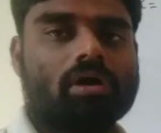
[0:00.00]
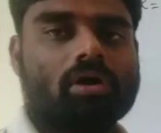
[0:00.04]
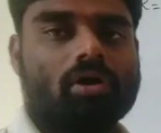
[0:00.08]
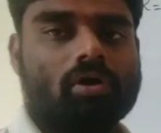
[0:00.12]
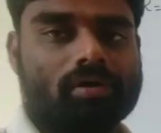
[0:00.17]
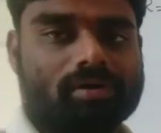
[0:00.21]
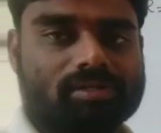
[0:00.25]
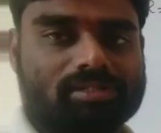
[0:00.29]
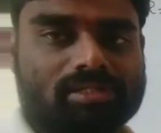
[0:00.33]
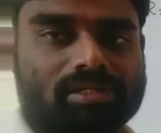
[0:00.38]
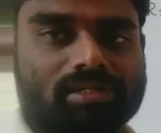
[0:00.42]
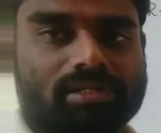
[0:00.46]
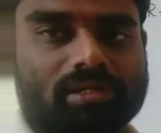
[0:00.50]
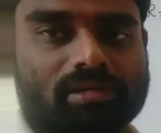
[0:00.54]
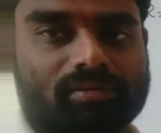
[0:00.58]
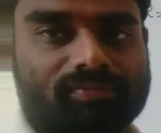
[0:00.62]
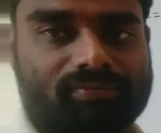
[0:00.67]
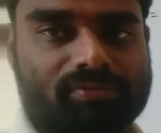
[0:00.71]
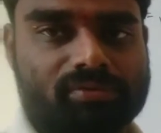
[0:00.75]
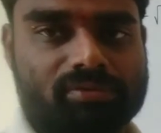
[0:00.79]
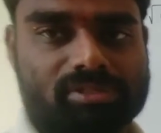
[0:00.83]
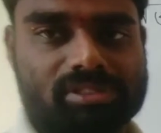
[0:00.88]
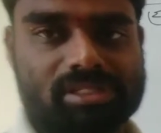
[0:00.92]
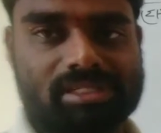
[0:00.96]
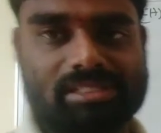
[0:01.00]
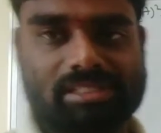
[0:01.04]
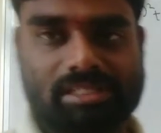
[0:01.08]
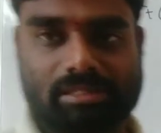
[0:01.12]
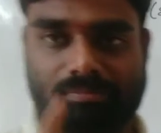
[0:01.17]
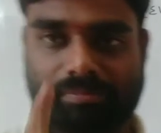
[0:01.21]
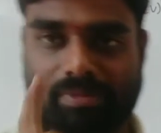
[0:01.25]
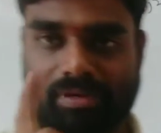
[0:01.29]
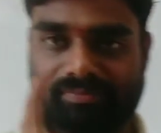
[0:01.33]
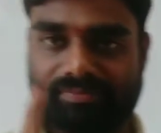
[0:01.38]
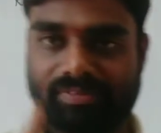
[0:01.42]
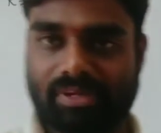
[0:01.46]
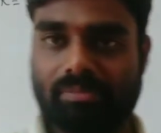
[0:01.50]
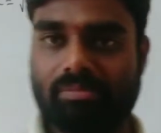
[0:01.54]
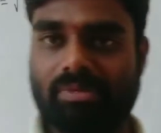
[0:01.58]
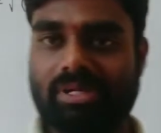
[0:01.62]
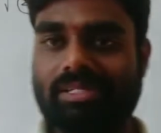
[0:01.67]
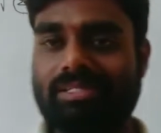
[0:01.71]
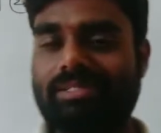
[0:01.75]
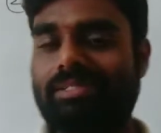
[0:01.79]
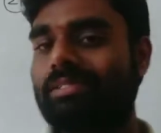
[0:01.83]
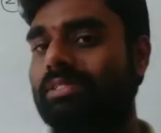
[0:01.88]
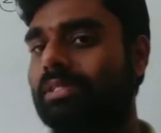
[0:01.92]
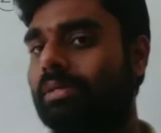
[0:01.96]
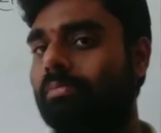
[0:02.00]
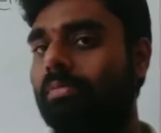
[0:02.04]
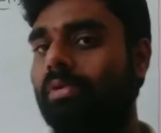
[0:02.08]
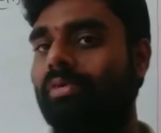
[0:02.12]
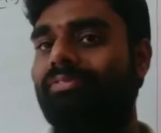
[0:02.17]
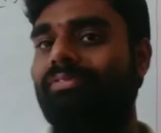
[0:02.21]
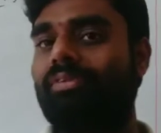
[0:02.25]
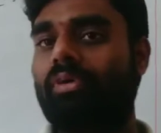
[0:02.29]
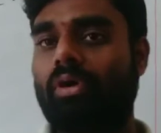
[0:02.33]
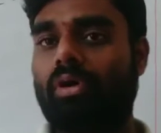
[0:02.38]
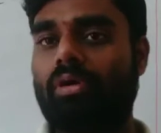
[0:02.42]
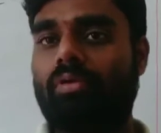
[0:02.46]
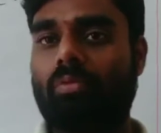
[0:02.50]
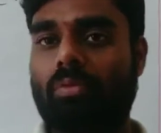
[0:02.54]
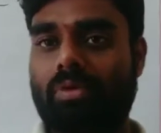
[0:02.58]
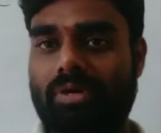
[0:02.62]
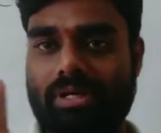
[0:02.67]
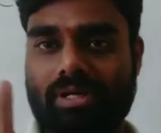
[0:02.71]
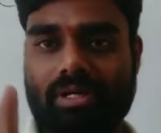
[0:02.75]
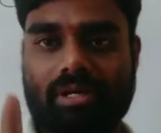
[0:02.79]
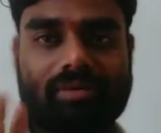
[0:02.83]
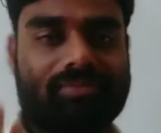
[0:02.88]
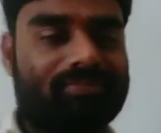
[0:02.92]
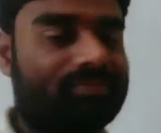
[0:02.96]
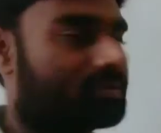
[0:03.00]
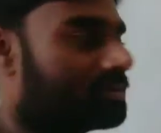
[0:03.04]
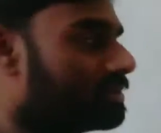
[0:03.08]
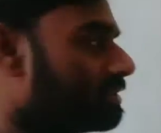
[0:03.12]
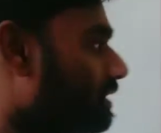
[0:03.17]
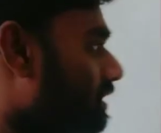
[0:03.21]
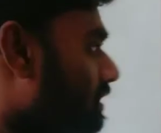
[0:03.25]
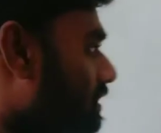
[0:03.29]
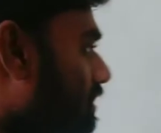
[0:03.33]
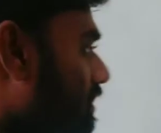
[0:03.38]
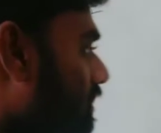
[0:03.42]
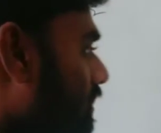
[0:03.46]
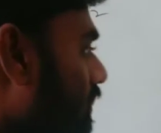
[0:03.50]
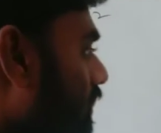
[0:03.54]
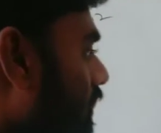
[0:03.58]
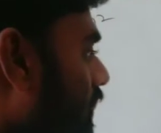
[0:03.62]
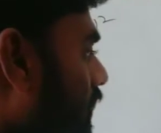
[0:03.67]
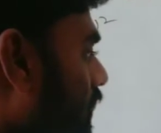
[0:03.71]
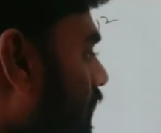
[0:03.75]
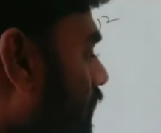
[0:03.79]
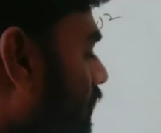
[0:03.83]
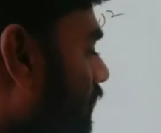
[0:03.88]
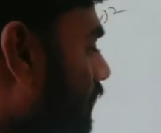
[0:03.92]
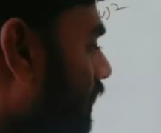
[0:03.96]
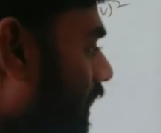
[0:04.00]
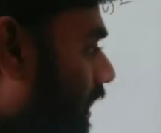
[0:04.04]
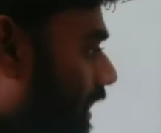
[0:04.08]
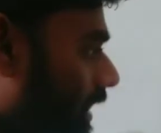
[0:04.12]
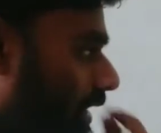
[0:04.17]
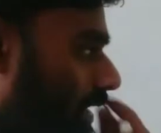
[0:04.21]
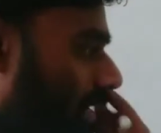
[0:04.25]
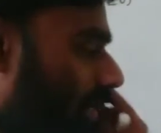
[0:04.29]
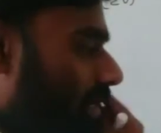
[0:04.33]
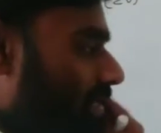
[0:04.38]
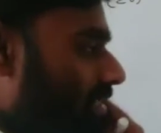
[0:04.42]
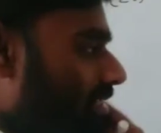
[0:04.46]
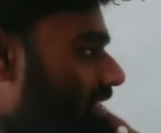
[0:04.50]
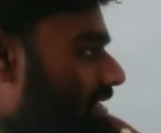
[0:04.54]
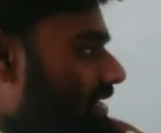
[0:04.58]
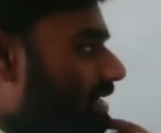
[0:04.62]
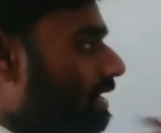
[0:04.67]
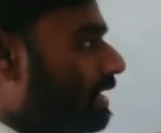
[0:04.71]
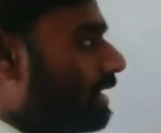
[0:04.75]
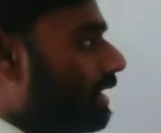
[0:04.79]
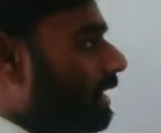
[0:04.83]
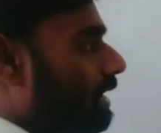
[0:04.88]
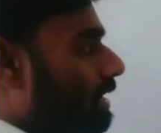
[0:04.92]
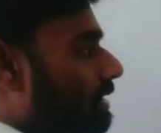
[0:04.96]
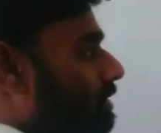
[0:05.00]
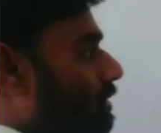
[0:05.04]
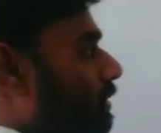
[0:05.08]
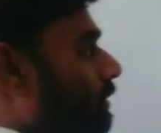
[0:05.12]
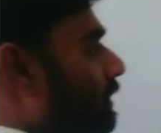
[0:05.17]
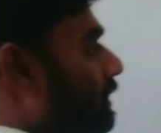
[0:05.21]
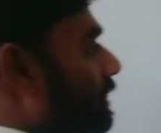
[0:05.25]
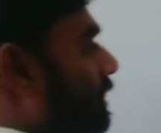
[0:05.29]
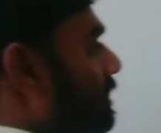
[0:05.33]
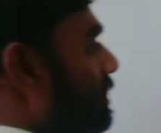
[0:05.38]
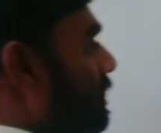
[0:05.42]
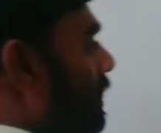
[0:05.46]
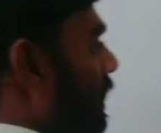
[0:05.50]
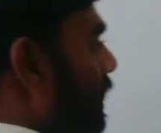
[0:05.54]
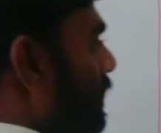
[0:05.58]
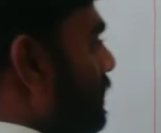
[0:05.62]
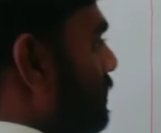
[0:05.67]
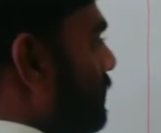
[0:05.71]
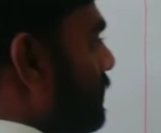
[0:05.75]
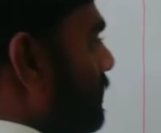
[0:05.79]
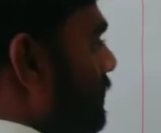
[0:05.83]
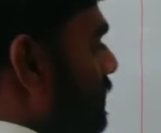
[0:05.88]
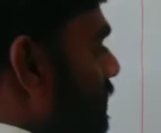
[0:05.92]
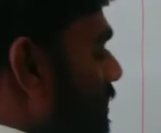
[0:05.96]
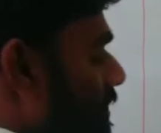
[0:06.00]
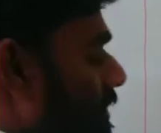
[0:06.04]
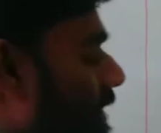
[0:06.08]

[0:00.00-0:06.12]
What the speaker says: horizontal forces, sigma b means sum of all vertical forces. Okay, see here, so in this case this is